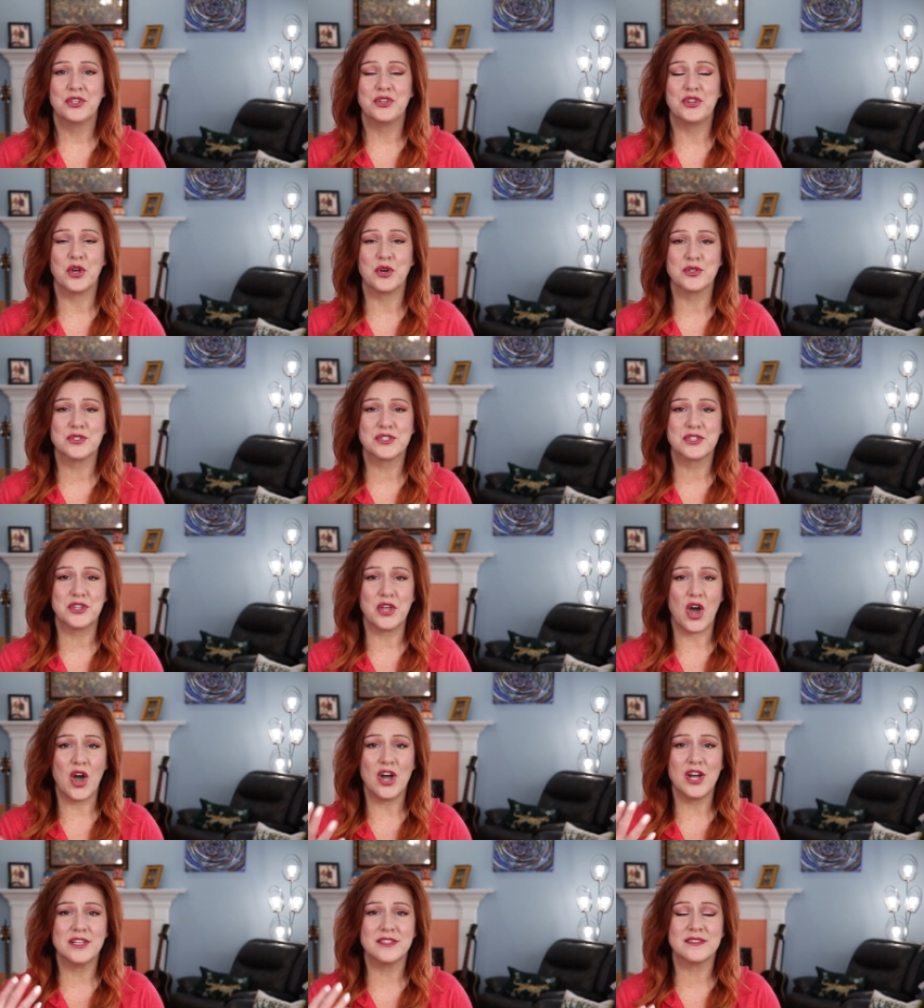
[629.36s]
those
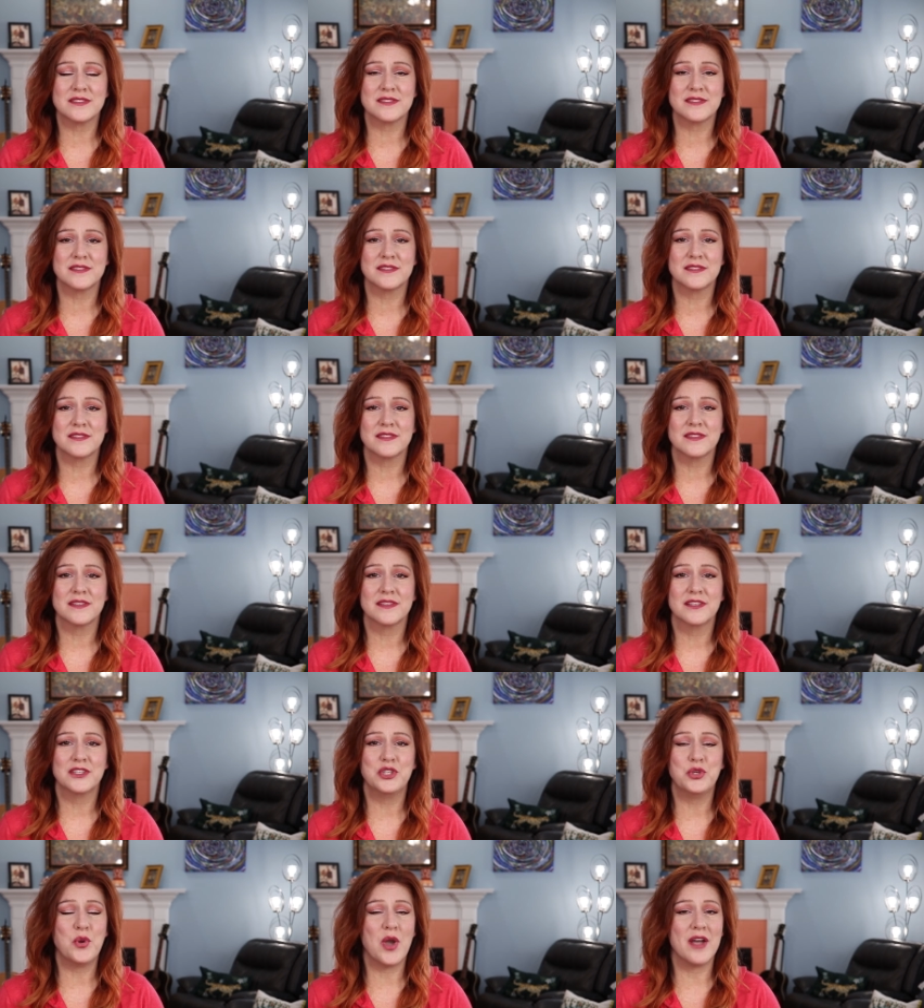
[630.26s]
thoughts,
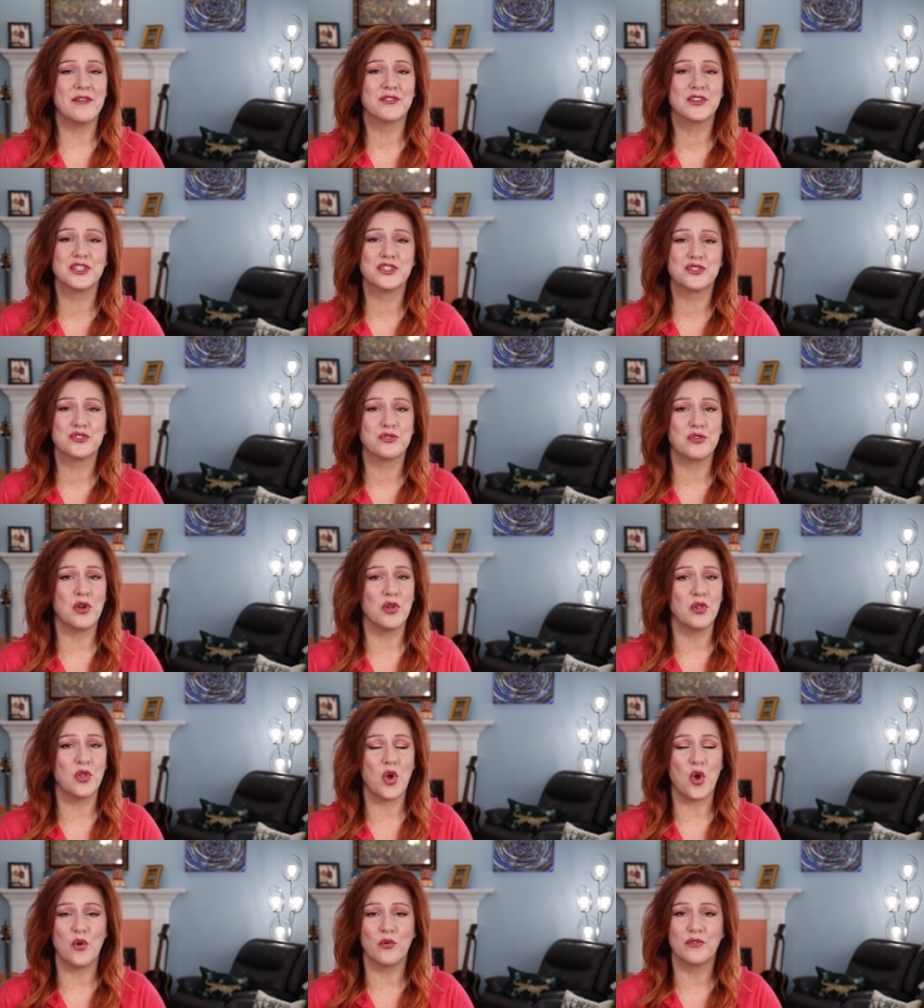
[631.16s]
you have
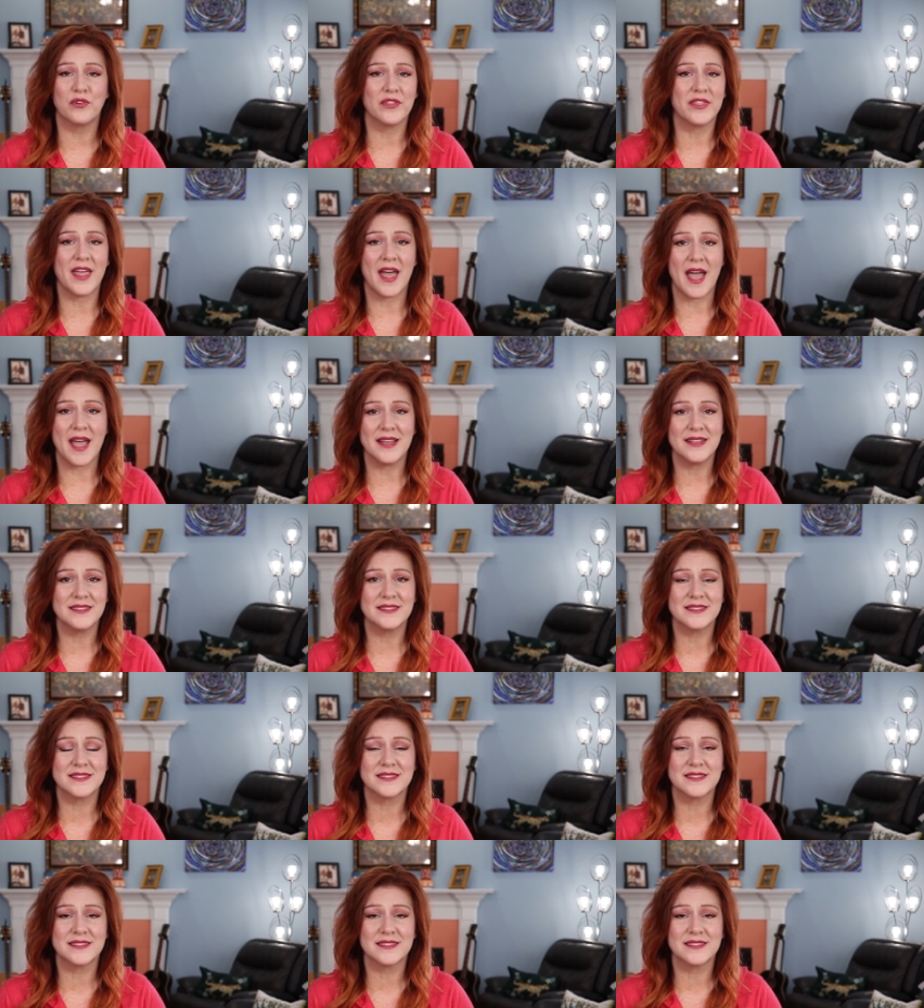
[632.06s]
control over that.